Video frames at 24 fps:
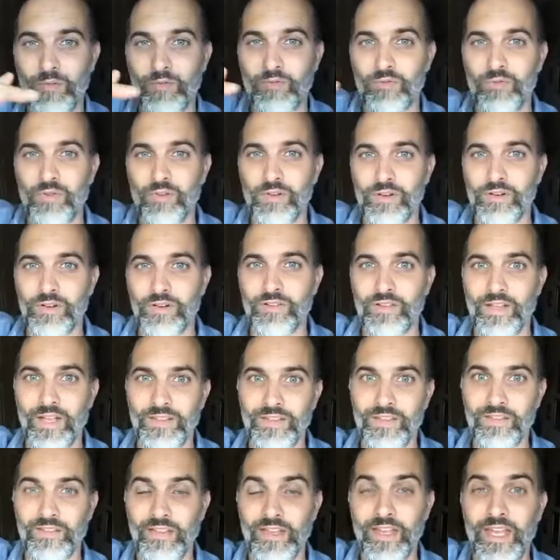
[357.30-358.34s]
of water is like
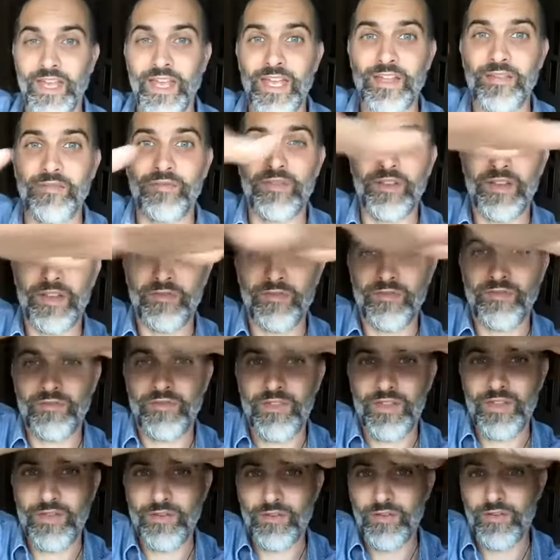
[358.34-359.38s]
this infinite
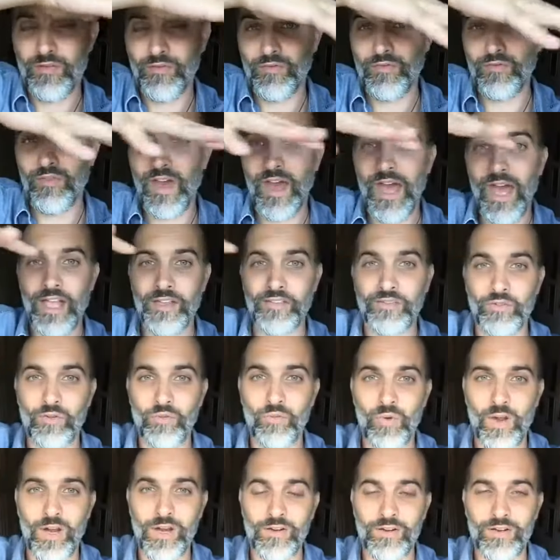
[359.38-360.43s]
field of vast
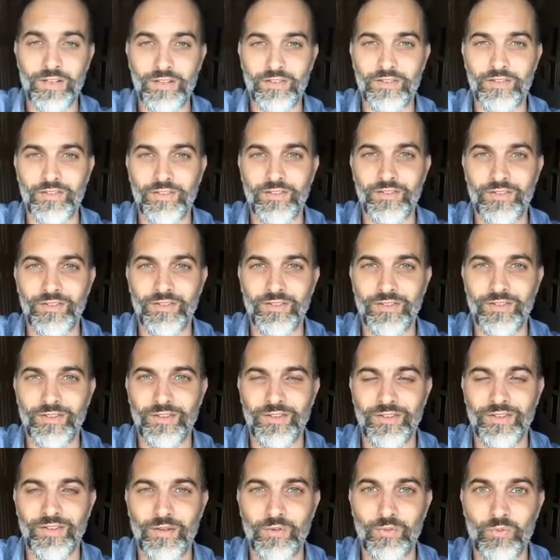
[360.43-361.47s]
awareness,
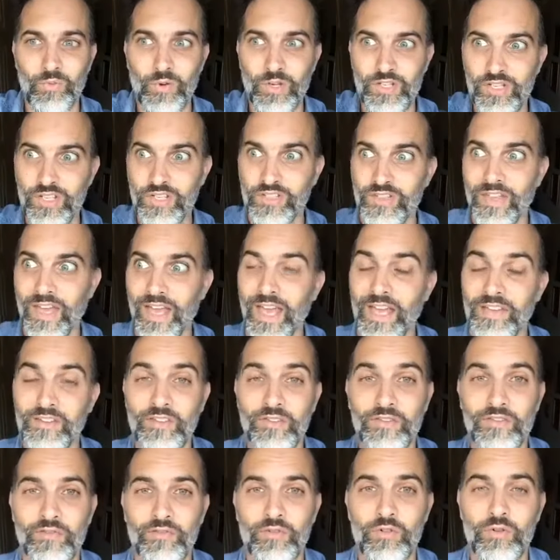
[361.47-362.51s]
which is the essence of